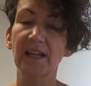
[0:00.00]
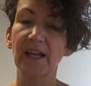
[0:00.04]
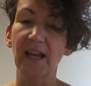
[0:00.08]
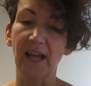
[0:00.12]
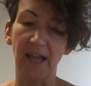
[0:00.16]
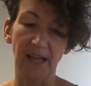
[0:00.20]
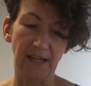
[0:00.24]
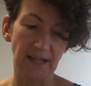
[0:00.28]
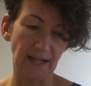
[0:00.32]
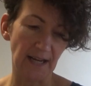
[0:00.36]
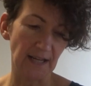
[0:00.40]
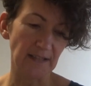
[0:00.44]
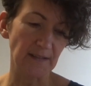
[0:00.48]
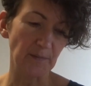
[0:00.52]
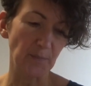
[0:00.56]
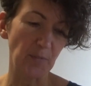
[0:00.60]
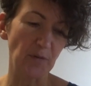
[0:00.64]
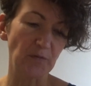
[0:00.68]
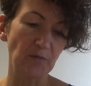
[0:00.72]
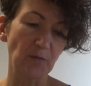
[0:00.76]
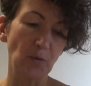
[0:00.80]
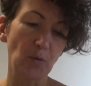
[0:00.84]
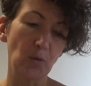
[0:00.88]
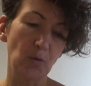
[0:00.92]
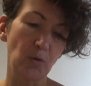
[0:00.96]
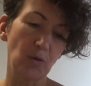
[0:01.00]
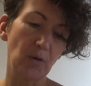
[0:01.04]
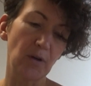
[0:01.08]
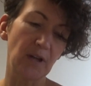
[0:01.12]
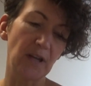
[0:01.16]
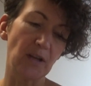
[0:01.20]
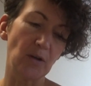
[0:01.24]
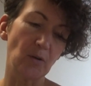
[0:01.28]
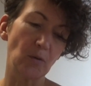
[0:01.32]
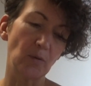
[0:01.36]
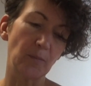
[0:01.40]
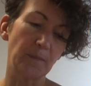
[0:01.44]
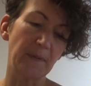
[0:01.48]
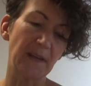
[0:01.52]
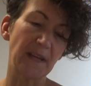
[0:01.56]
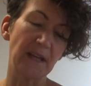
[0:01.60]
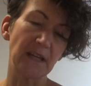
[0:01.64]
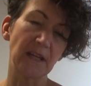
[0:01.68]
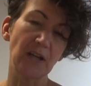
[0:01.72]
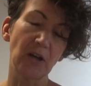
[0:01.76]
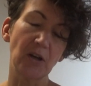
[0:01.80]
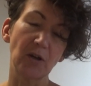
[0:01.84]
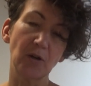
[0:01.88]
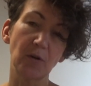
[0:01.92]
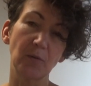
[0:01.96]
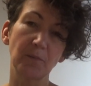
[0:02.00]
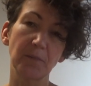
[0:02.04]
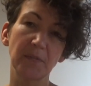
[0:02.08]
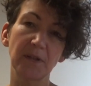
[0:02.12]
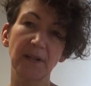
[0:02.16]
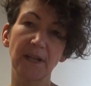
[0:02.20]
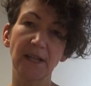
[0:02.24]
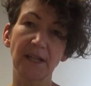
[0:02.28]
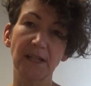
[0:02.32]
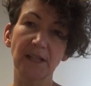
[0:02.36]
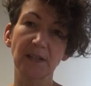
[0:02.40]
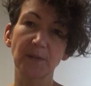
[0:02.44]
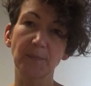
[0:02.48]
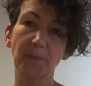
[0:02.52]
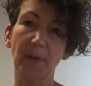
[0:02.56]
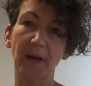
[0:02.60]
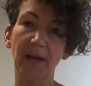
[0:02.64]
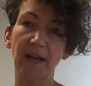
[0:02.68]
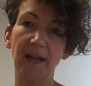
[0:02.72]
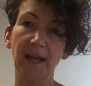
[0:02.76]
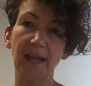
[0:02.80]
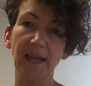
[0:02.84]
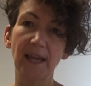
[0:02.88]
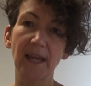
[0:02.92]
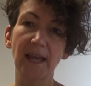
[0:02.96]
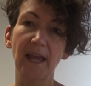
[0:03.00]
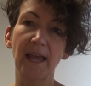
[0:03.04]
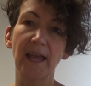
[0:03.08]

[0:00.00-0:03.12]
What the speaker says: and as before it will be accompanied by